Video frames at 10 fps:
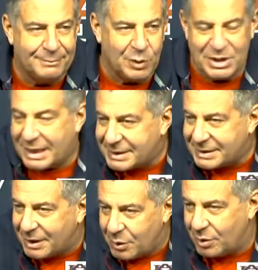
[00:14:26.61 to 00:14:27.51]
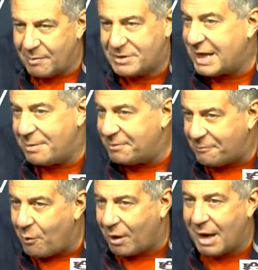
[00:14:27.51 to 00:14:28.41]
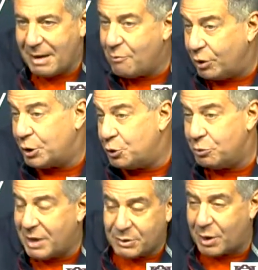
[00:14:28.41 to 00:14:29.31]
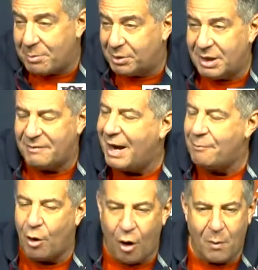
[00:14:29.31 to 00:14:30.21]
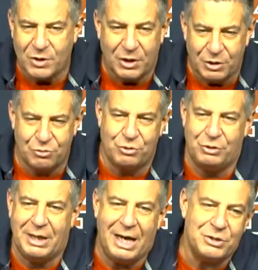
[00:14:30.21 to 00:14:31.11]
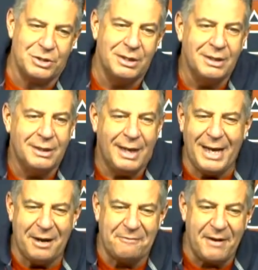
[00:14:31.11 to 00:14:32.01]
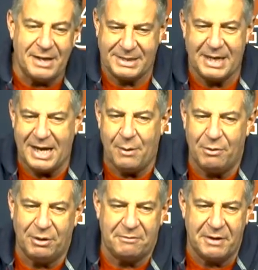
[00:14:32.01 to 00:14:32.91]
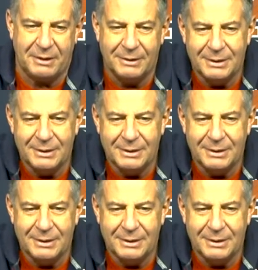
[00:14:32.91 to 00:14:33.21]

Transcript: What does that tell you? I've said it before. I really do. That's what I believe. I'm always going to stretch you guys and our fans tell you how I really feel.